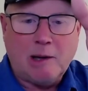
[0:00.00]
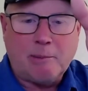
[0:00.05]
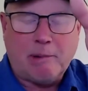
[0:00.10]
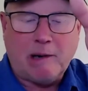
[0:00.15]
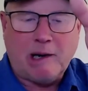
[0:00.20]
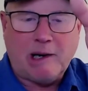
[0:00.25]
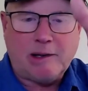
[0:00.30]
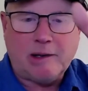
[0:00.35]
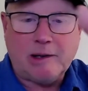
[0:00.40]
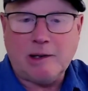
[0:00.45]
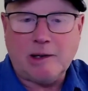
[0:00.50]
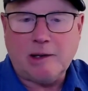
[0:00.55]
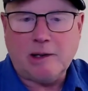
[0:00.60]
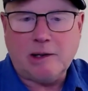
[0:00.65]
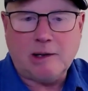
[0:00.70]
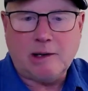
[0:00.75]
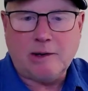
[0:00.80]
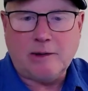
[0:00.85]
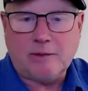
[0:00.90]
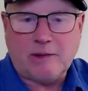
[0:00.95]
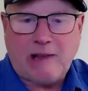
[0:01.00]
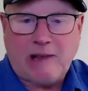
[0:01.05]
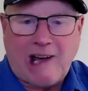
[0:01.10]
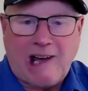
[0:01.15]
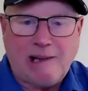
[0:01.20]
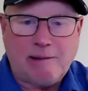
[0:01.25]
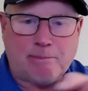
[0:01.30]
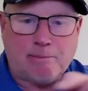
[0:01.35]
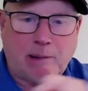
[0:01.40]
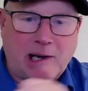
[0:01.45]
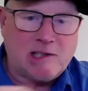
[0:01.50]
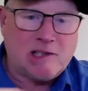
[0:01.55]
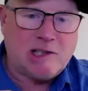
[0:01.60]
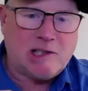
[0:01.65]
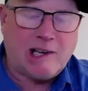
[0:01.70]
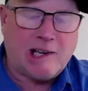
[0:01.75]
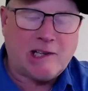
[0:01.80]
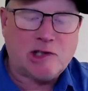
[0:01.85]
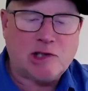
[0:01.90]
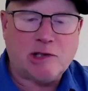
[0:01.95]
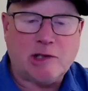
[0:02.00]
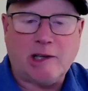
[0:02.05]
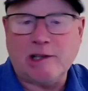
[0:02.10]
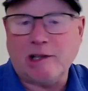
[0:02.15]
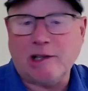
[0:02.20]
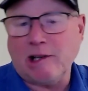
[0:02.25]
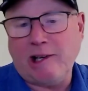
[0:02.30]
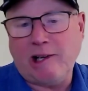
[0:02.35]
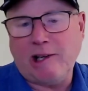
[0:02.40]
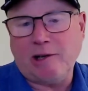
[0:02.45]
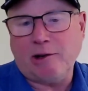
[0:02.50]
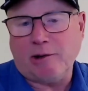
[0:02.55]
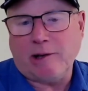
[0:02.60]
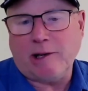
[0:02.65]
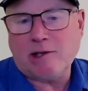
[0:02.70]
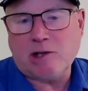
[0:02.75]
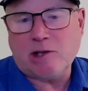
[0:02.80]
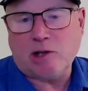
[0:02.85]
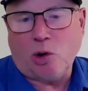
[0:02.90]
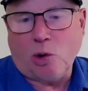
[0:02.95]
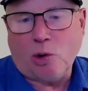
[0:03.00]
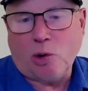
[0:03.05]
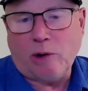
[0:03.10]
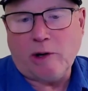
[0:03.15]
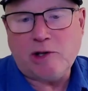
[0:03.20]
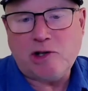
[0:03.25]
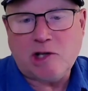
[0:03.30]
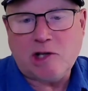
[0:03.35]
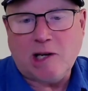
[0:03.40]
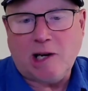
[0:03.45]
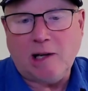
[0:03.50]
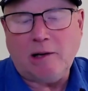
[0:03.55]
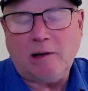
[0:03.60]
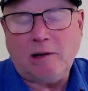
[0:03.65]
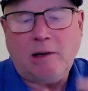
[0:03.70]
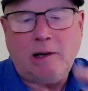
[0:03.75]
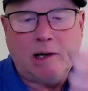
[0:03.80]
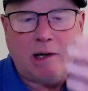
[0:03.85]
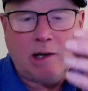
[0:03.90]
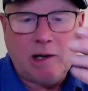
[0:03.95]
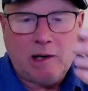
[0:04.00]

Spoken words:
But that butt section on the leader is an orange color.